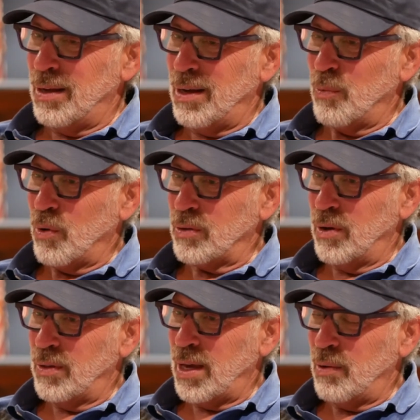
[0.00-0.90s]
I worked
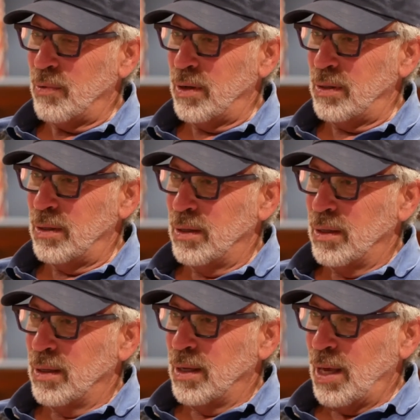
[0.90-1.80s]
on that one.
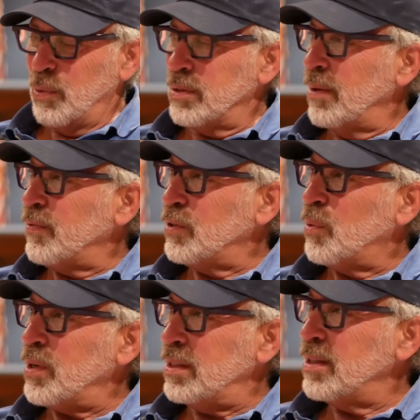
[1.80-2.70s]
It was up for
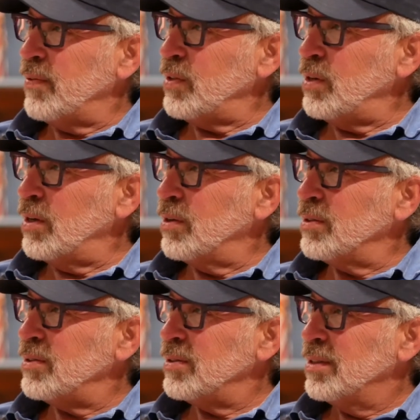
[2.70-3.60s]
27
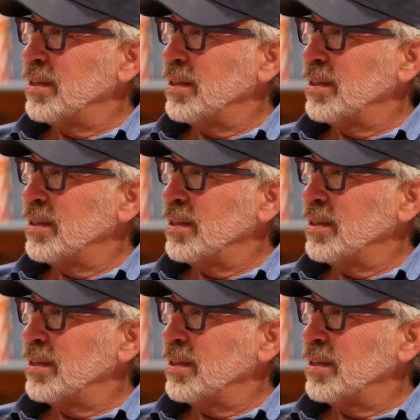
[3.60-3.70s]
years.